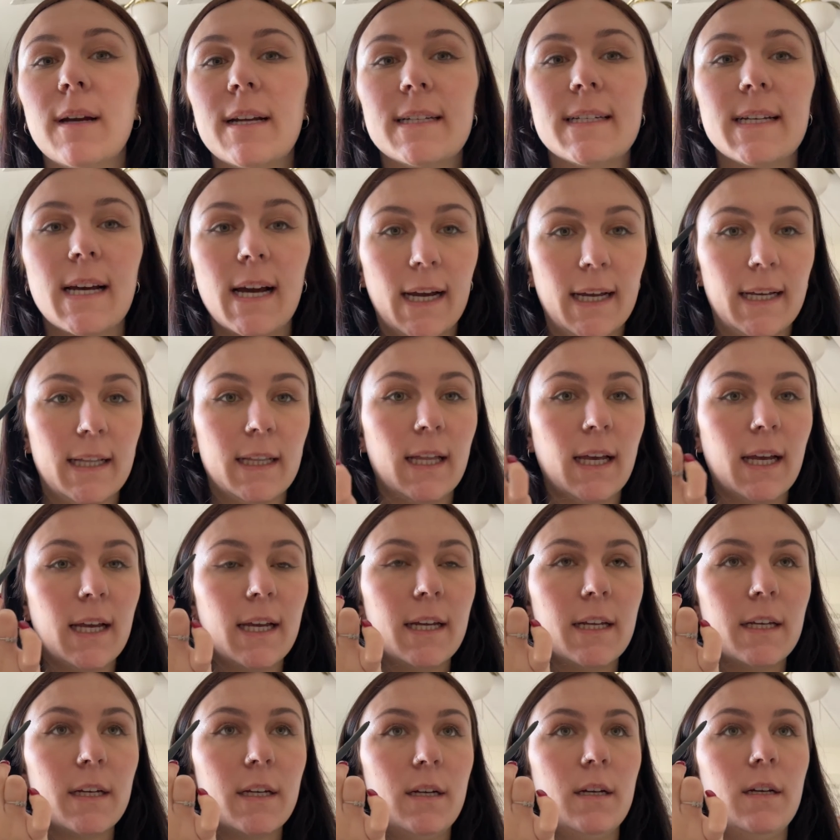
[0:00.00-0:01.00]
tight
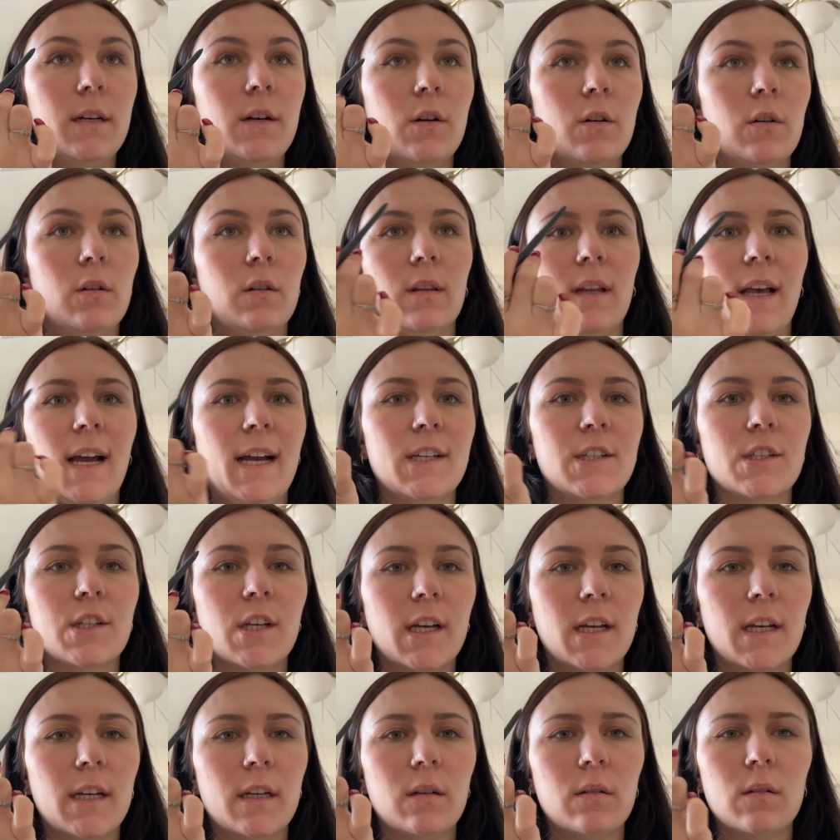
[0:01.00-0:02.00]
line or lash
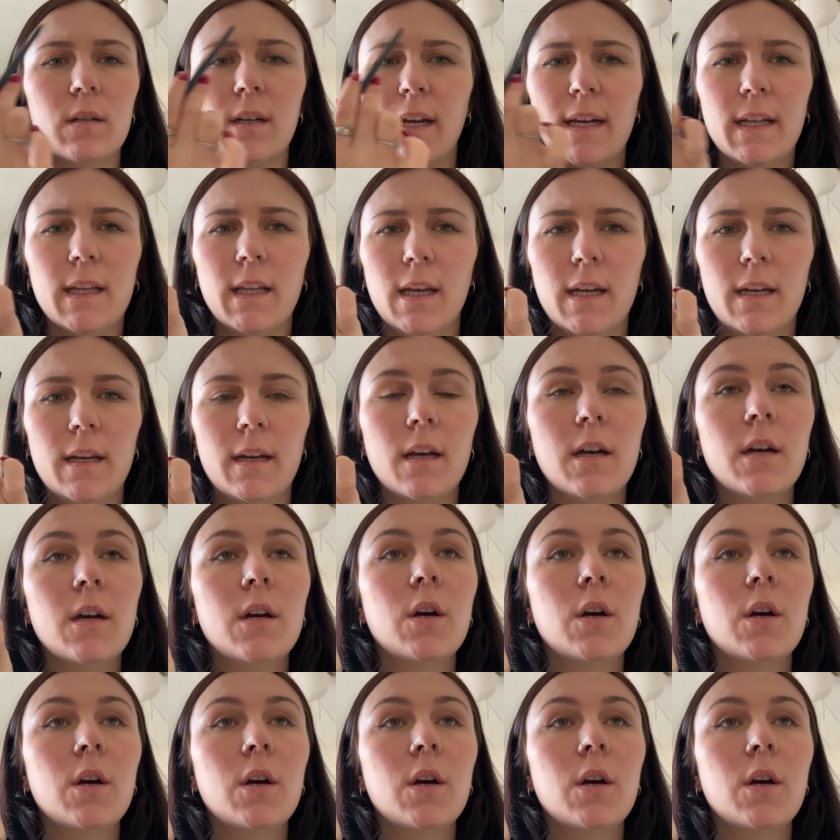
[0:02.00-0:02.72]
line, tight line,